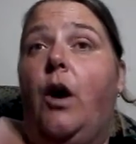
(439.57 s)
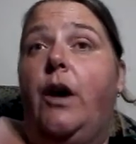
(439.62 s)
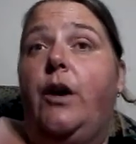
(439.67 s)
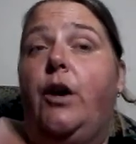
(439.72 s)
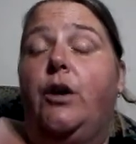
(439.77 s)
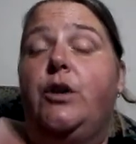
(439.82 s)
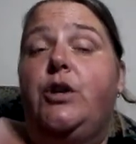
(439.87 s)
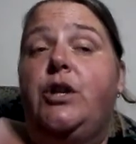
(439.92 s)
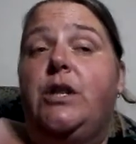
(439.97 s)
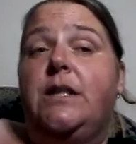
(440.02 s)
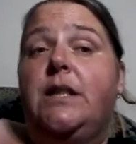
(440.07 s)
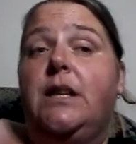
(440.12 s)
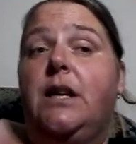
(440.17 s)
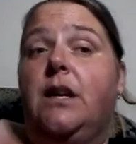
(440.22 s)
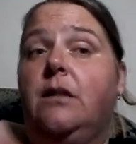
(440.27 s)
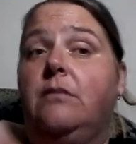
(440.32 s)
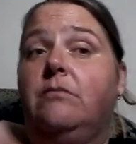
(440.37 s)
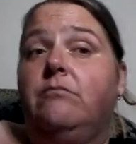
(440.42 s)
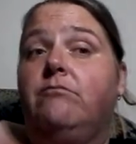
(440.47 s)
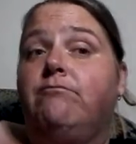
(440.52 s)
I know she's
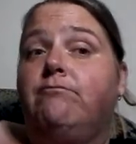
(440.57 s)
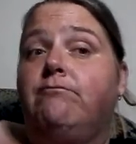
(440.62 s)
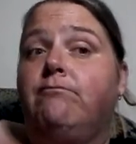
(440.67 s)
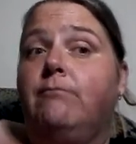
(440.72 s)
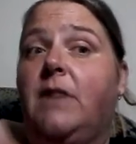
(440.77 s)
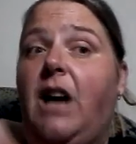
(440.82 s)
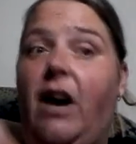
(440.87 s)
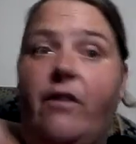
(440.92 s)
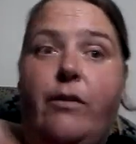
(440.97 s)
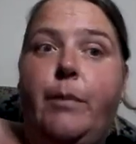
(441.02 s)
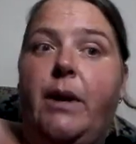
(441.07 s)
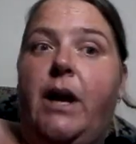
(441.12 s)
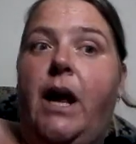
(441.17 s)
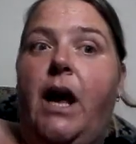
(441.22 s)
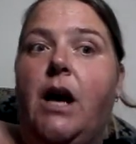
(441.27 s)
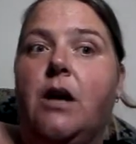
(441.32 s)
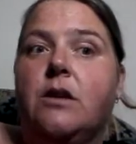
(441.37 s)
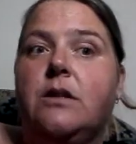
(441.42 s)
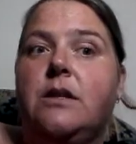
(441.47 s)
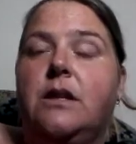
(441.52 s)
in government
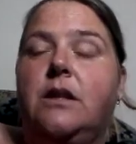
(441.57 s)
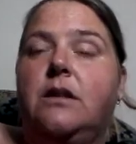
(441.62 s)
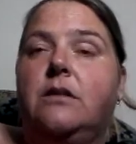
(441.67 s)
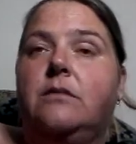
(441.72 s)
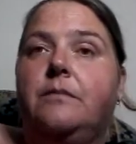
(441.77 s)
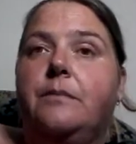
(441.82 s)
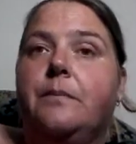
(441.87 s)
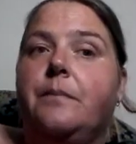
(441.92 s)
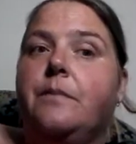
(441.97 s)
housing,